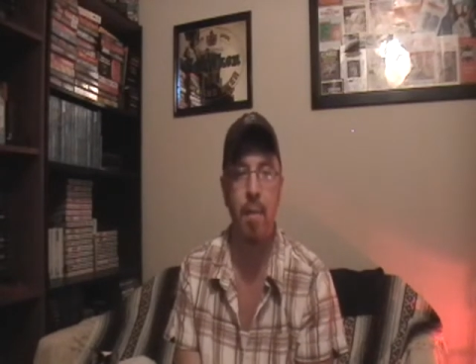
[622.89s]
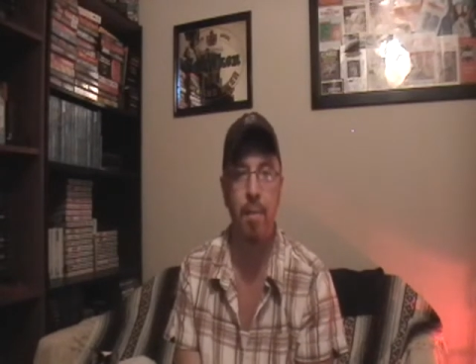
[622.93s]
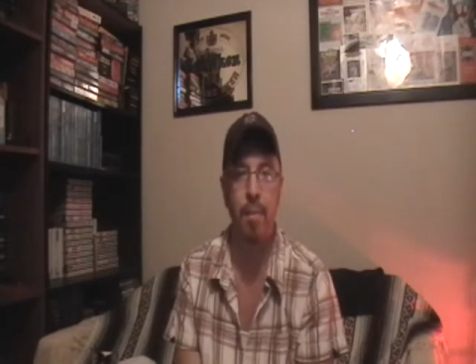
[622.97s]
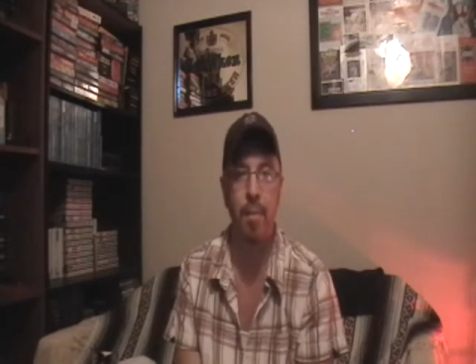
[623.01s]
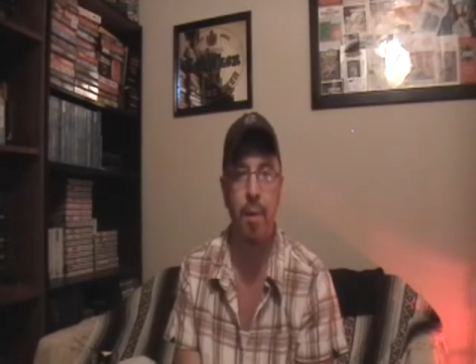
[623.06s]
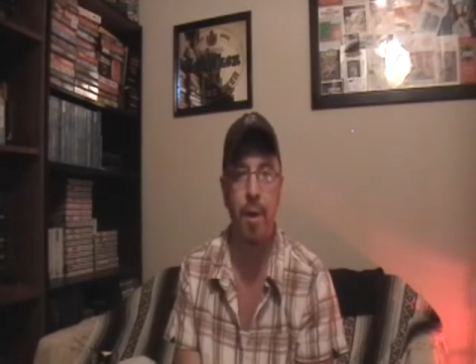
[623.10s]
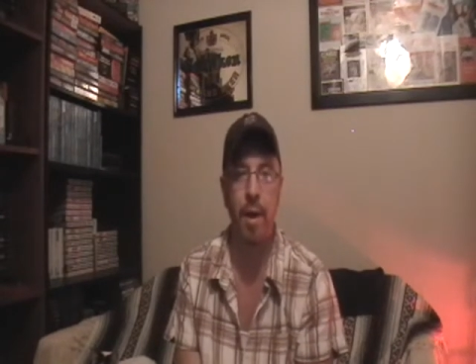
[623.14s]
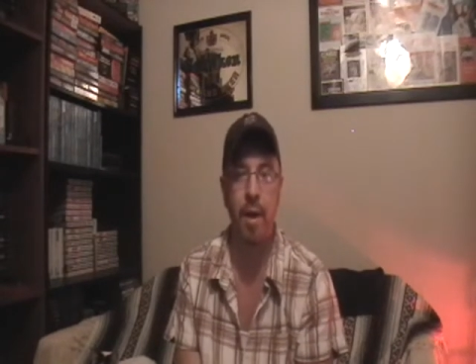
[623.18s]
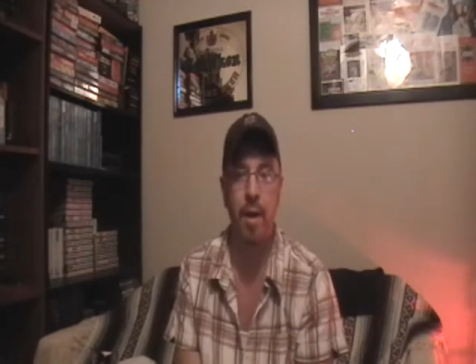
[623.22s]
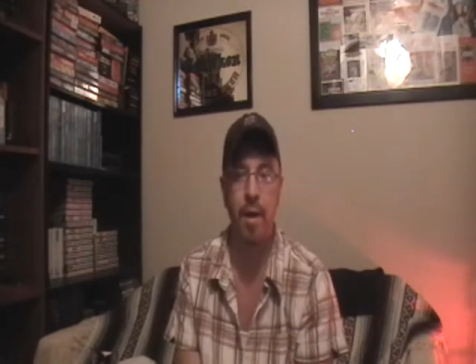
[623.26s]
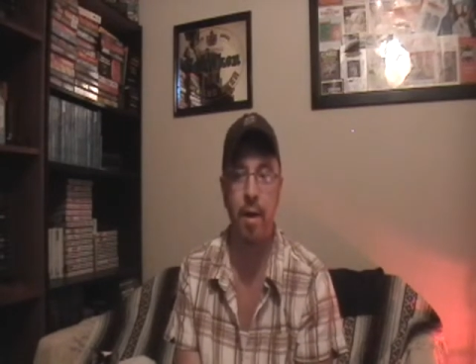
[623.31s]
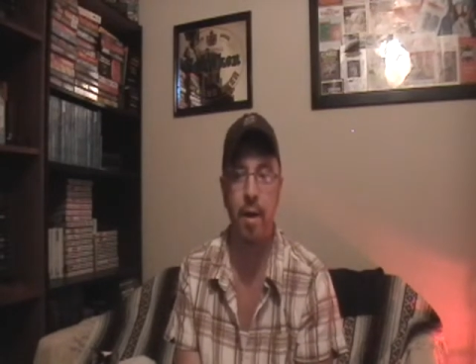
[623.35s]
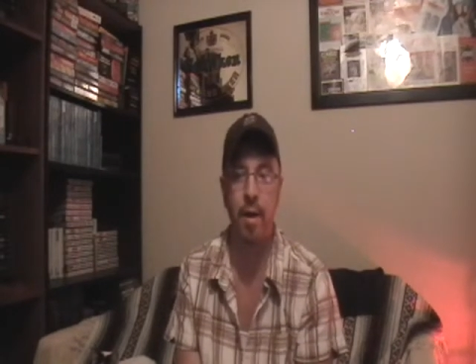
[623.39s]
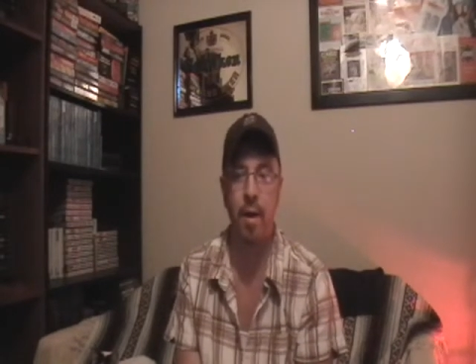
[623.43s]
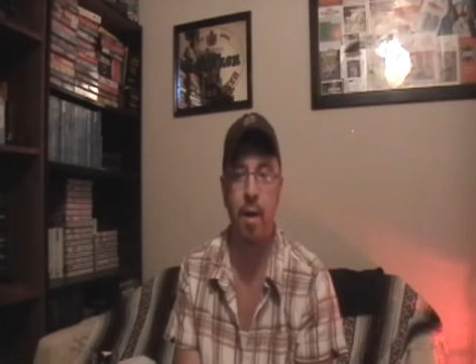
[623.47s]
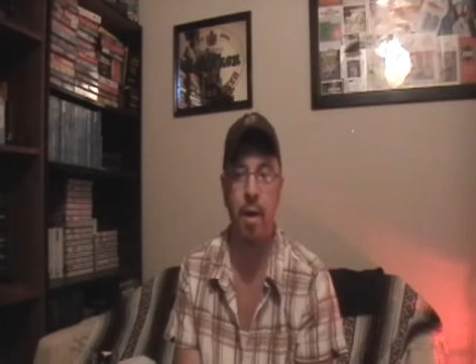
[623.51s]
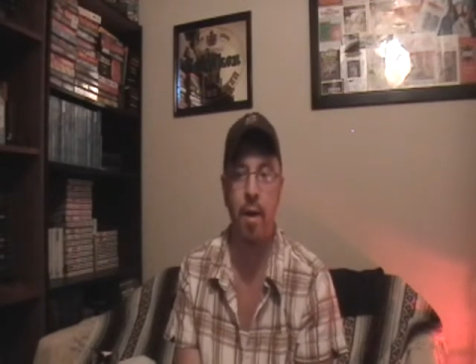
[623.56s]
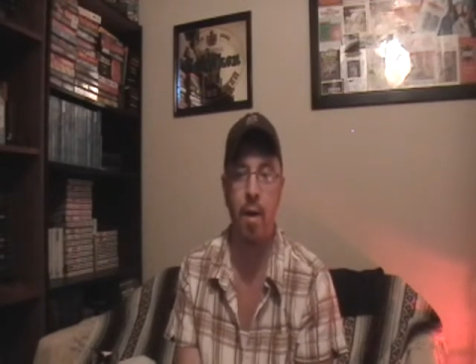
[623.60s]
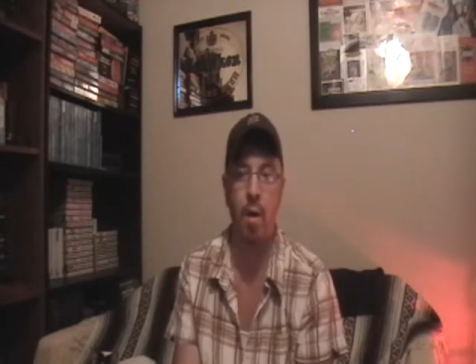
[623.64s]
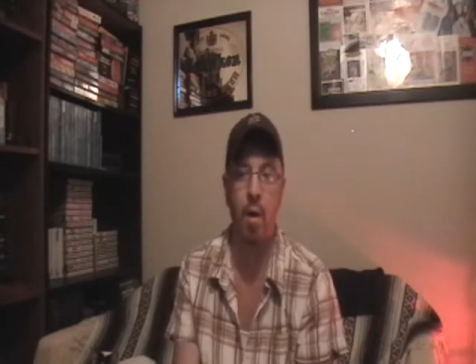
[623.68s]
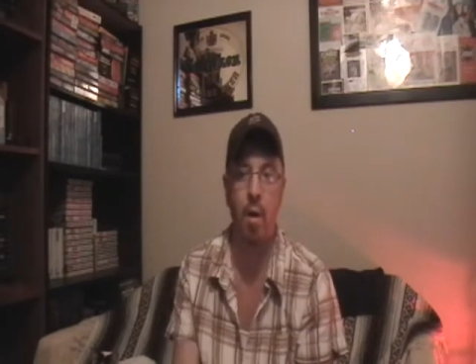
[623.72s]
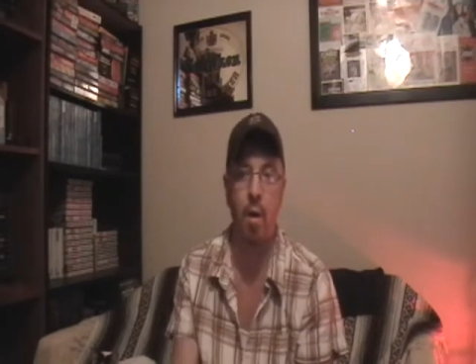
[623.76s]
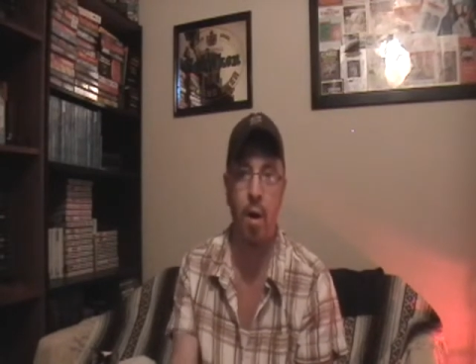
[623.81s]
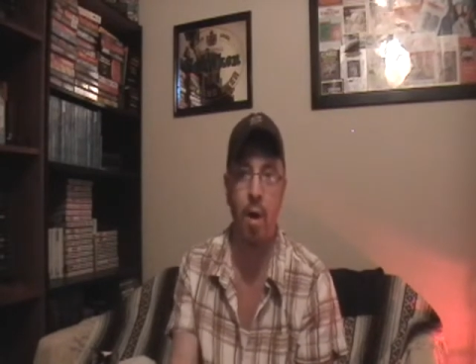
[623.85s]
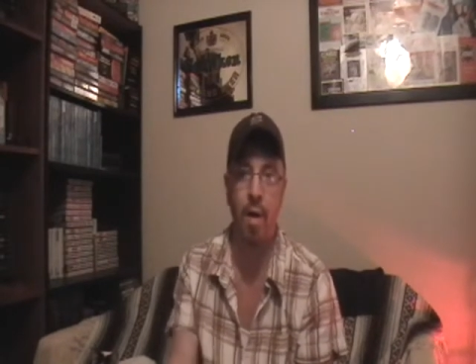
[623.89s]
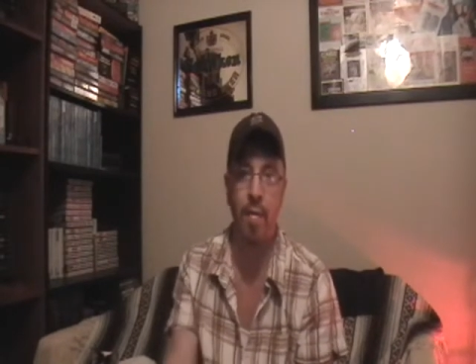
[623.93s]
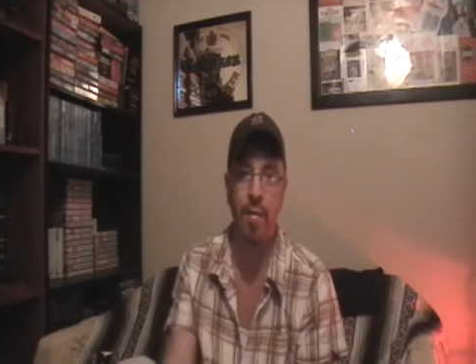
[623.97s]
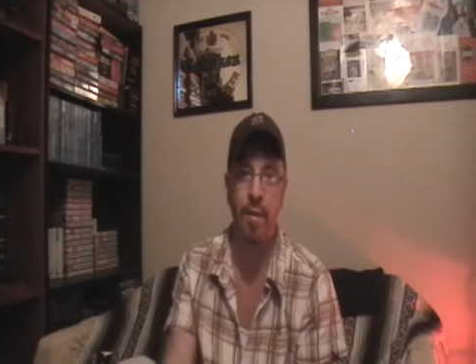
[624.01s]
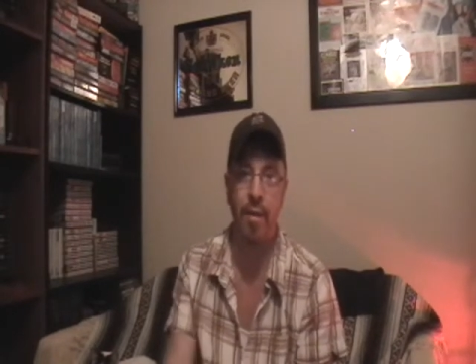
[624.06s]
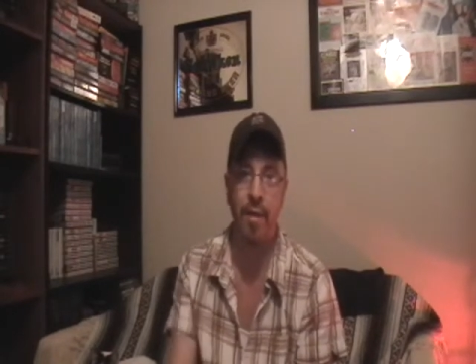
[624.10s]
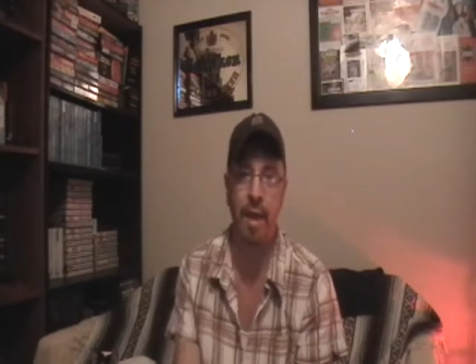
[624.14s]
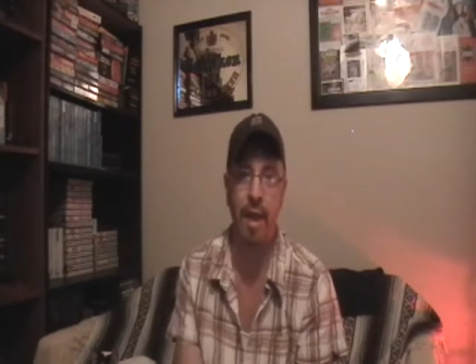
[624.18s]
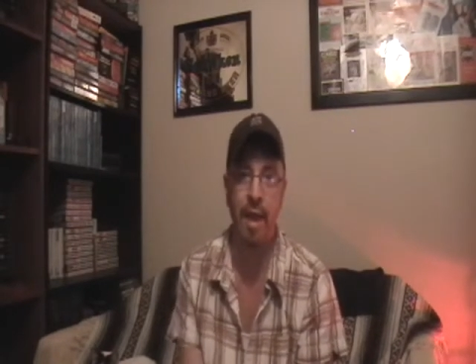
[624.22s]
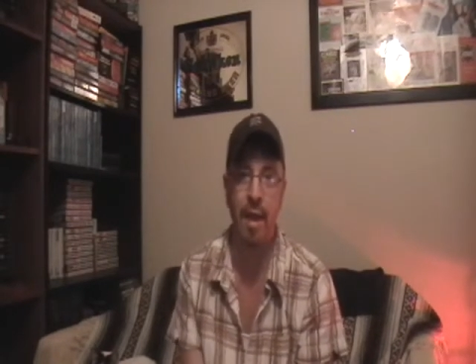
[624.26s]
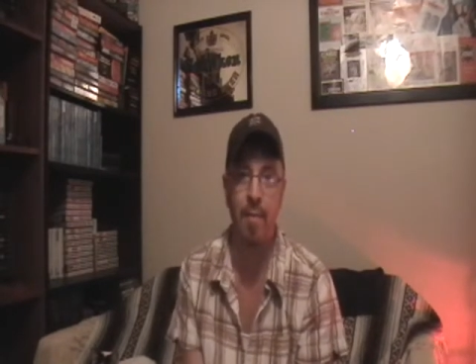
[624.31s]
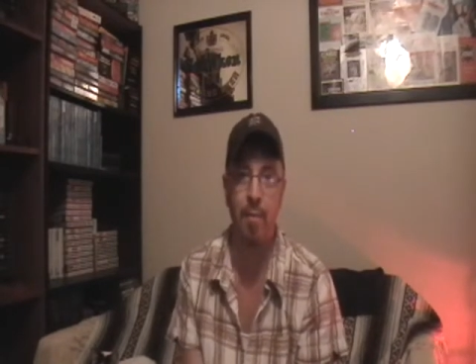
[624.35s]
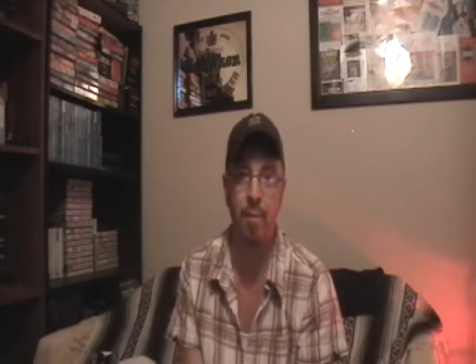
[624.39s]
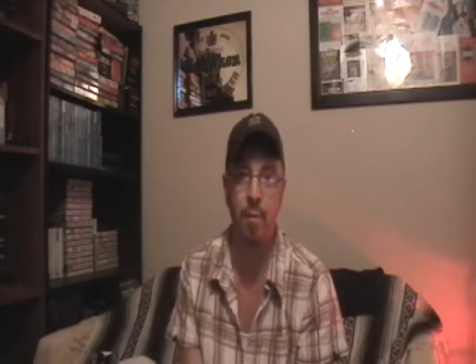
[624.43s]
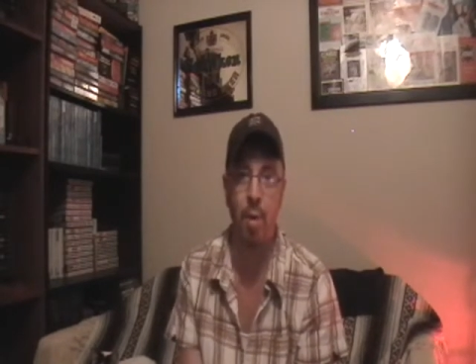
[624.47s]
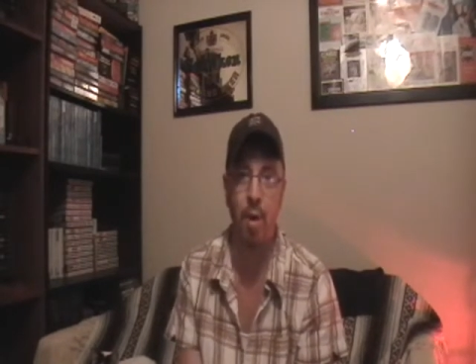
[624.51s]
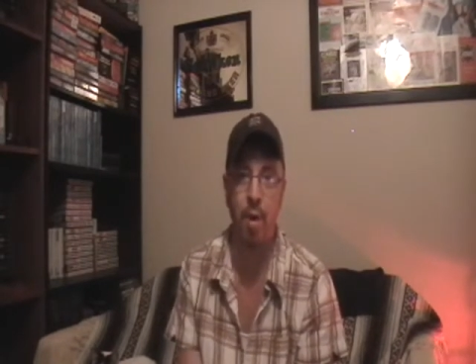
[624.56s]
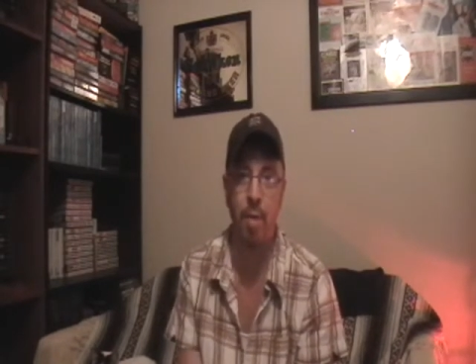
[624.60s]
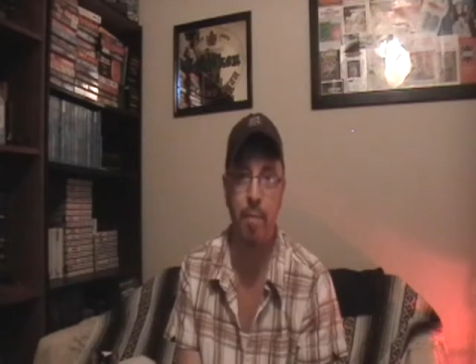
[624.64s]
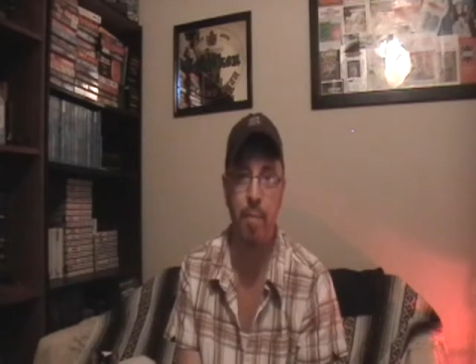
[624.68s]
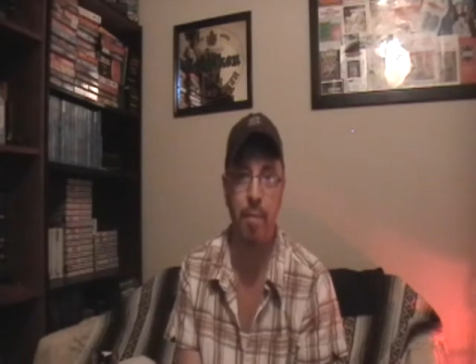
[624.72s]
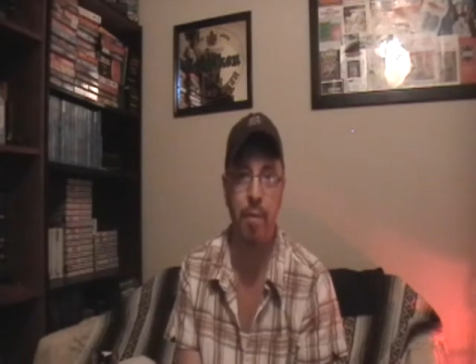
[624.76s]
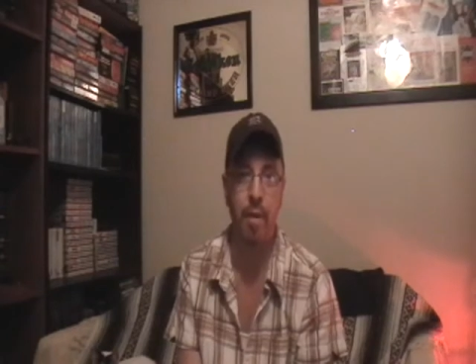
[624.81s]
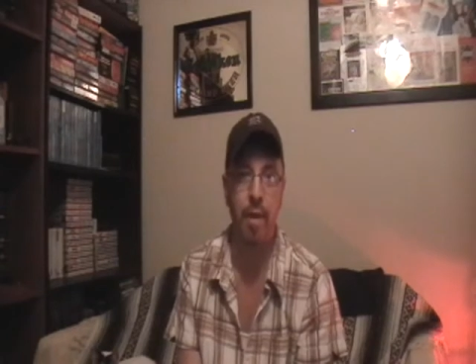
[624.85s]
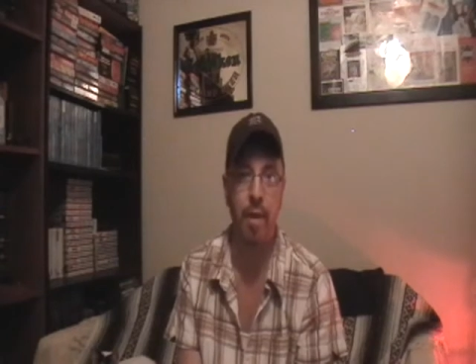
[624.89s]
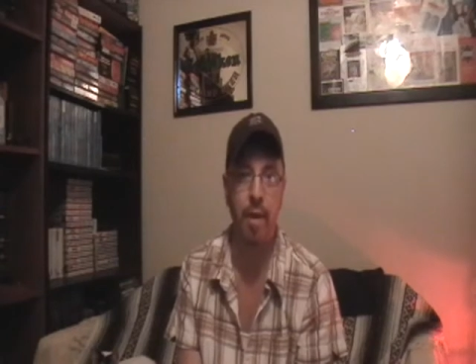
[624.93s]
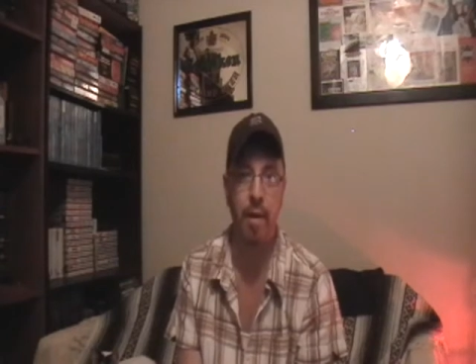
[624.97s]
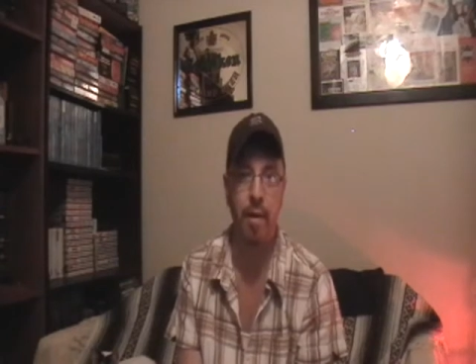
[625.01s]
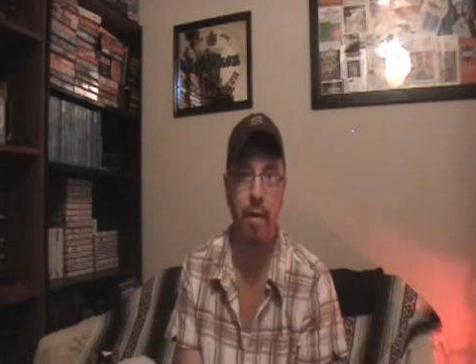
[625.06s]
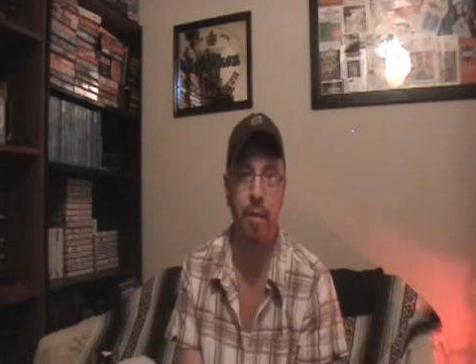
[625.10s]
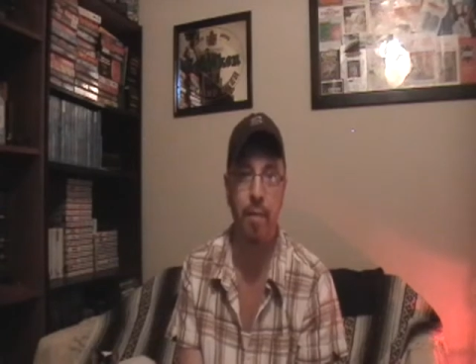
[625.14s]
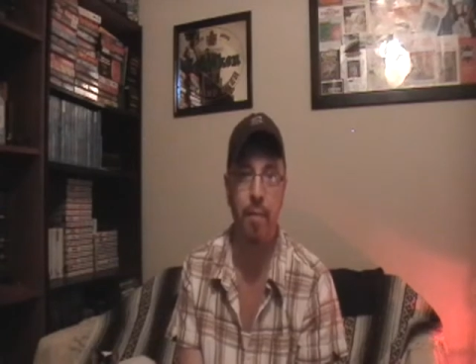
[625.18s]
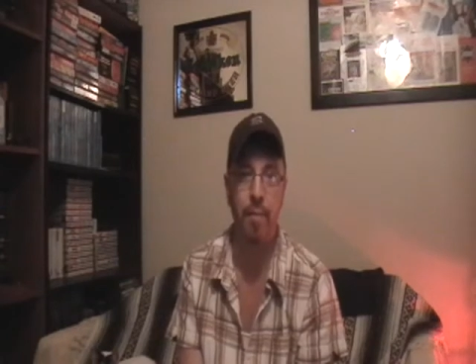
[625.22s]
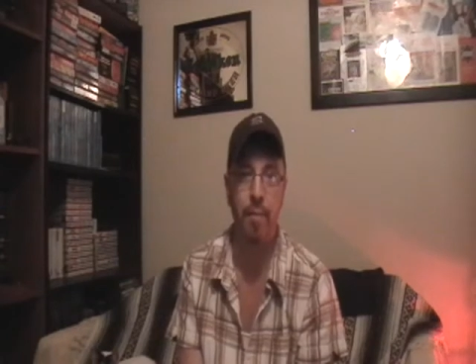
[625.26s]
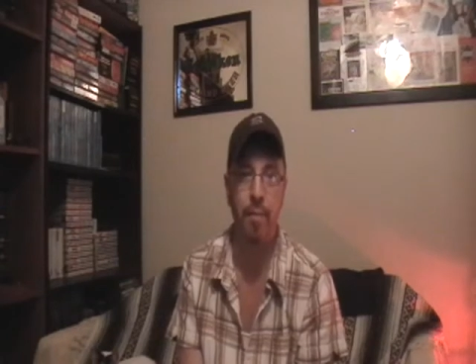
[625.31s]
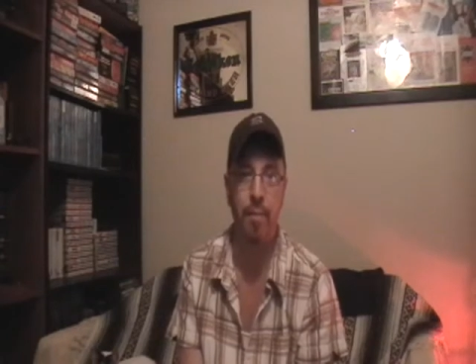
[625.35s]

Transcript: but or on the Game Boy player.